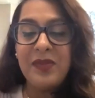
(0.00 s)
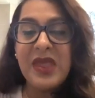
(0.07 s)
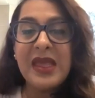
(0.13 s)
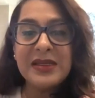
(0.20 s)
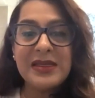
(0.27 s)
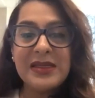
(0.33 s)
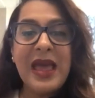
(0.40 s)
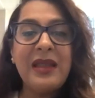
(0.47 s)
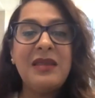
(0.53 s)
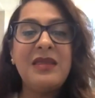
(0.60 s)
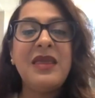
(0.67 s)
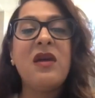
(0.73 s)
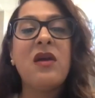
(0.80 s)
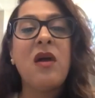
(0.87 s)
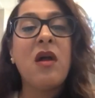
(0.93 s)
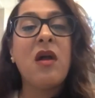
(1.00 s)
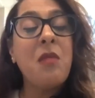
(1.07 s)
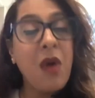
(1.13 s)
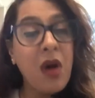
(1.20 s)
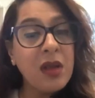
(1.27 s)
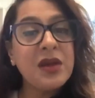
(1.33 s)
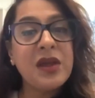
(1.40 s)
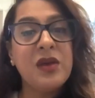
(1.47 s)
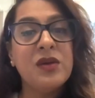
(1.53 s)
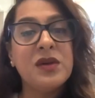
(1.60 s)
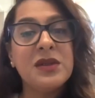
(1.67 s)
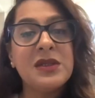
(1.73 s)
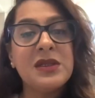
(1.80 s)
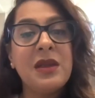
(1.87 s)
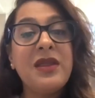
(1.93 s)
is that there are
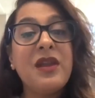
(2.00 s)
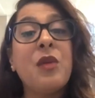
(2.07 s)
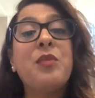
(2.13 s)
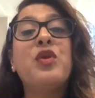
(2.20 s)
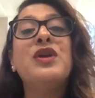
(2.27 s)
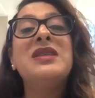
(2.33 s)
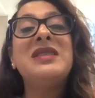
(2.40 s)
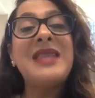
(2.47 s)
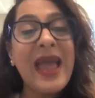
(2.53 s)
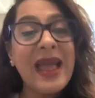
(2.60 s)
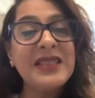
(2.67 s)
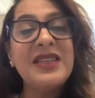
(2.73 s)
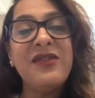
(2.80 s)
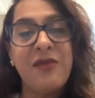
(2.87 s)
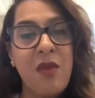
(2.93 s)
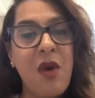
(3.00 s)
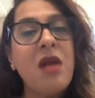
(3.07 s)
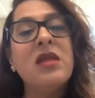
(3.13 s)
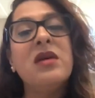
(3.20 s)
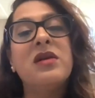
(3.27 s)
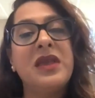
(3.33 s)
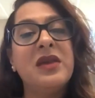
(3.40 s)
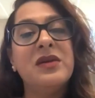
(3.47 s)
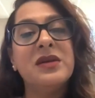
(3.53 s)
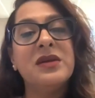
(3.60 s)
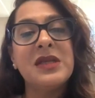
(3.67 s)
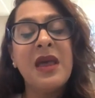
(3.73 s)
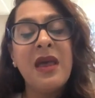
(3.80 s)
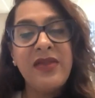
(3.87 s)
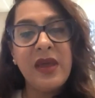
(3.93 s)
molecules, there are protective
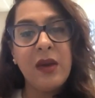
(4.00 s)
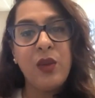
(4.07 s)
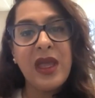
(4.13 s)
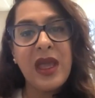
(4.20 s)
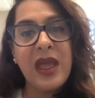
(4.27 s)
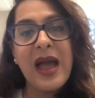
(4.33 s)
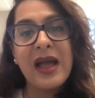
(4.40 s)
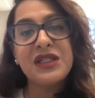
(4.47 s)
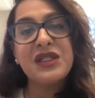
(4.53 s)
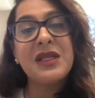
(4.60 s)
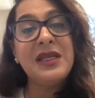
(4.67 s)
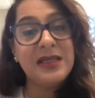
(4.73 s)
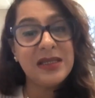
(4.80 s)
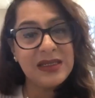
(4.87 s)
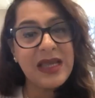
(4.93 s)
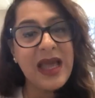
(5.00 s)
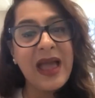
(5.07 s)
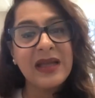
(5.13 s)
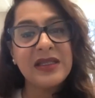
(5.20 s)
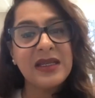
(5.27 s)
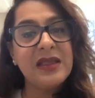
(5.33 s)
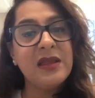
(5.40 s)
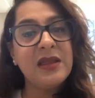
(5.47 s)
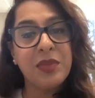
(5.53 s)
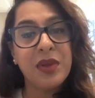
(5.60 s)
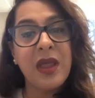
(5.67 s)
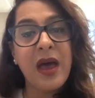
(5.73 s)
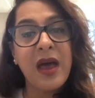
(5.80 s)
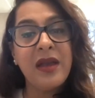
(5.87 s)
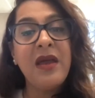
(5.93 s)
molecules that we actually detect in the
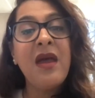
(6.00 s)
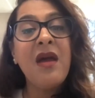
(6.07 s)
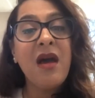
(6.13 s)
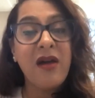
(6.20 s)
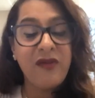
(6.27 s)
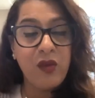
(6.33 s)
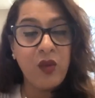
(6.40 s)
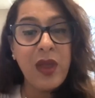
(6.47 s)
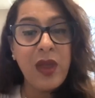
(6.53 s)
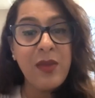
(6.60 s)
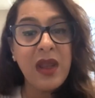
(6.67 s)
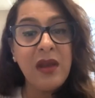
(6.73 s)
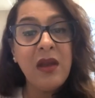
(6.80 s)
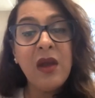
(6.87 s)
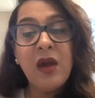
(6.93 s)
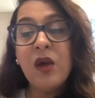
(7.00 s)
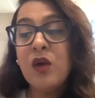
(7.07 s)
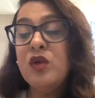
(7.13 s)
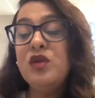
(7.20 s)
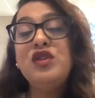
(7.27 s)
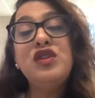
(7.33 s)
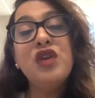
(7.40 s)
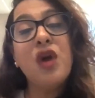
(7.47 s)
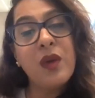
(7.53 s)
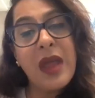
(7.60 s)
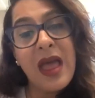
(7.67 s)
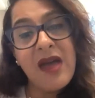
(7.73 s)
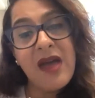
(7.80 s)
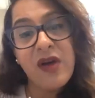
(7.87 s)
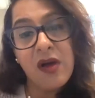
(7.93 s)
blood of women who don't
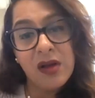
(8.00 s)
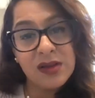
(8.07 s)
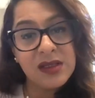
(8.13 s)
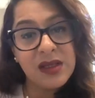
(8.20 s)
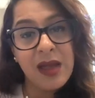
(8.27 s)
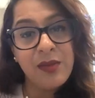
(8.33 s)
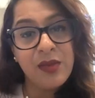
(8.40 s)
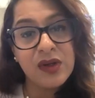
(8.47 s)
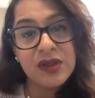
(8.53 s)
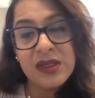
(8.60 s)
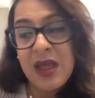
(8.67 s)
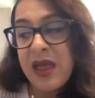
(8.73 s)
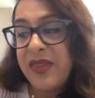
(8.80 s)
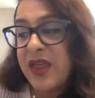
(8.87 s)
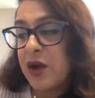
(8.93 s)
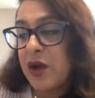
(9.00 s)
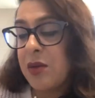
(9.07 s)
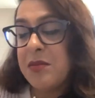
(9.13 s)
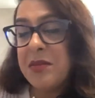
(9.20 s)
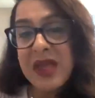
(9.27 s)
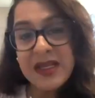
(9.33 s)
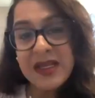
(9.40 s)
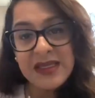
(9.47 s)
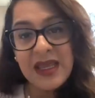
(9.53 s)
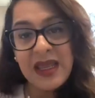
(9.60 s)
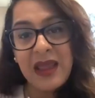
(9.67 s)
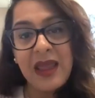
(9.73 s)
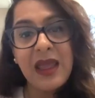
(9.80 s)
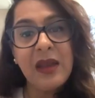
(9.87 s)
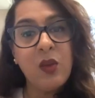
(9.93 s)
have Alzheimer's that are
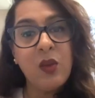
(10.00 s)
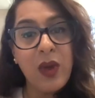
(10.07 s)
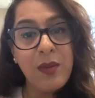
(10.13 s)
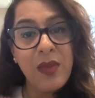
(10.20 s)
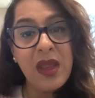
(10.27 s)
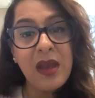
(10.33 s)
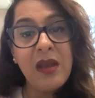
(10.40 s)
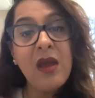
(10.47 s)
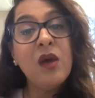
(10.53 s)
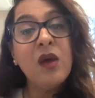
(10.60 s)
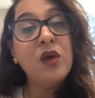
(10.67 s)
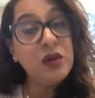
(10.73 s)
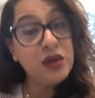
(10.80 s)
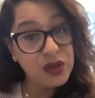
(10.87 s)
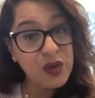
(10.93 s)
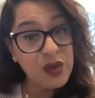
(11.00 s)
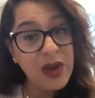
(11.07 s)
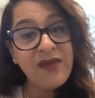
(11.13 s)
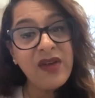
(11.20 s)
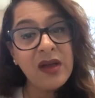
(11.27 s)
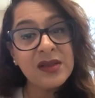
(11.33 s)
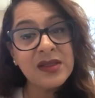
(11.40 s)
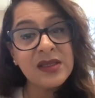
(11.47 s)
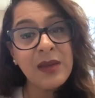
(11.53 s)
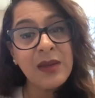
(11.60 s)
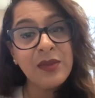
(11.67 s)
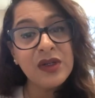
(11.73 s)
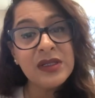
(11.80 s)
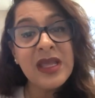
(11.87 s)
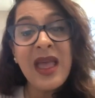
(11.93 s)
missing in women who do have
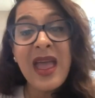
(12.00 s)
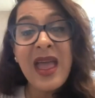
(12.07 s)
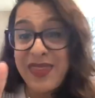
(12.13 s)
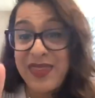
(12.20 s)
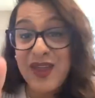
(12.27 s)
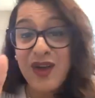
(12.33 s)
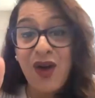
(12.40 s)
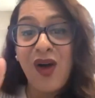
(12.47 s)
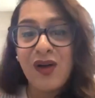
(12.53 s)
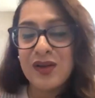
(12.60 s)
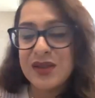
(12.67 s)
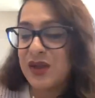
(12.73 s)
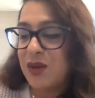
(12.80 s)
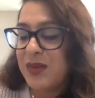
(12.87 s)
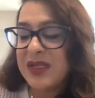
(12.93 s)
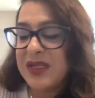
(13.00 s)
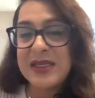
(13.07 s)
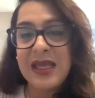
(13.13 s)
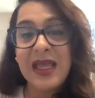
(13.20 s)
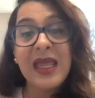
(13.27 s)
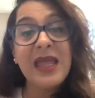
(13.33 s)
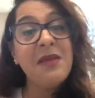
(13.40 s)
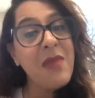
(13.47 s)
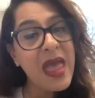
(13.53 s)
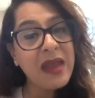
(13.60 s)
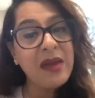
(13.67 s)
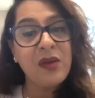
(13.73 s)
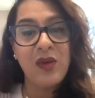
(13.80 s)
Alzheimer's and that are also missing in men